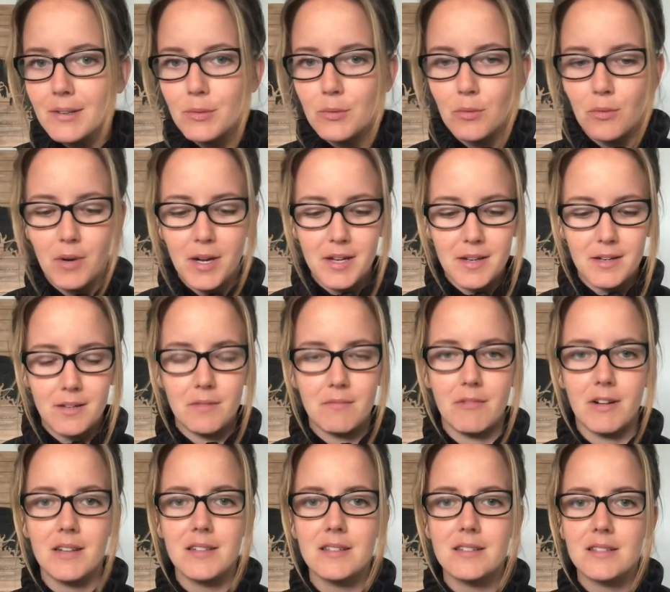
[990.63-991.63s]
What
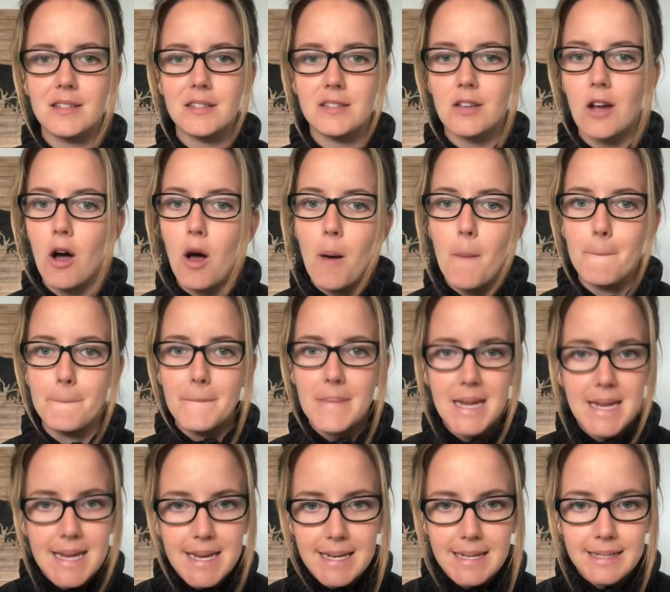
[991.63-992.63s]
does this all
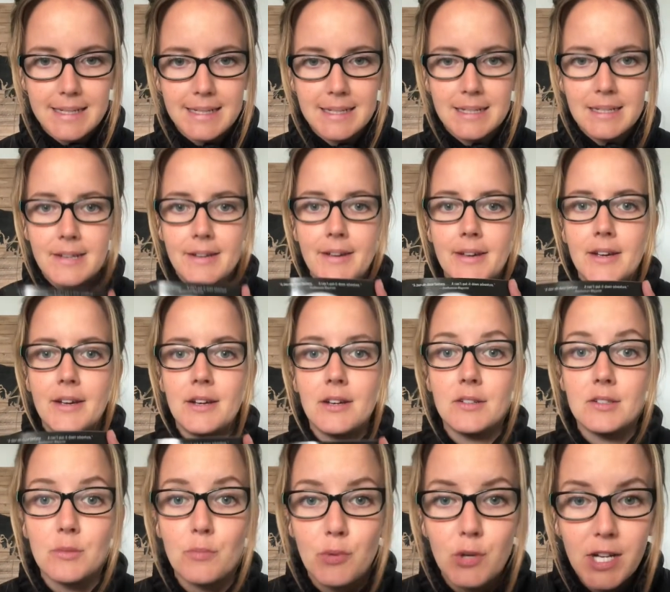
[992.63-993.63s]
mean? It's
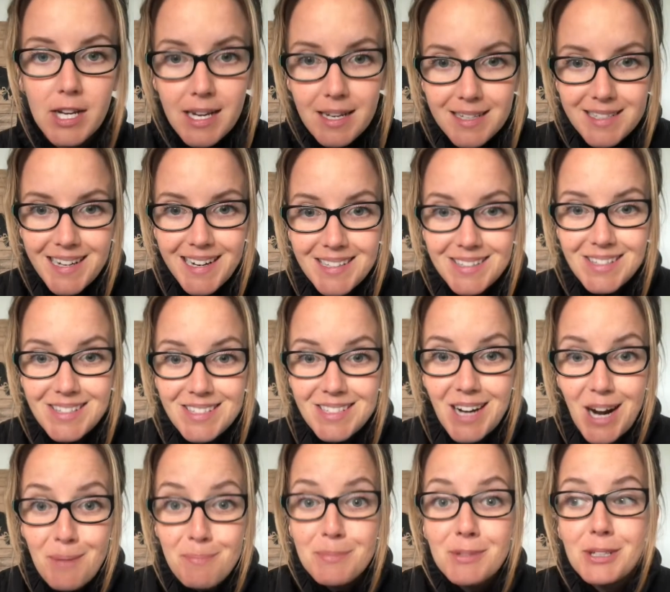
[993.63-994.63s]
a pretty intense
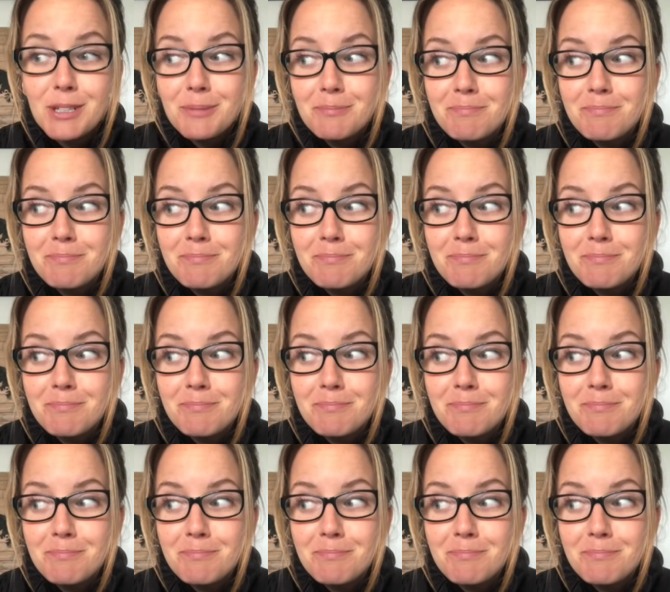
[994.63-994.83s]
chapter.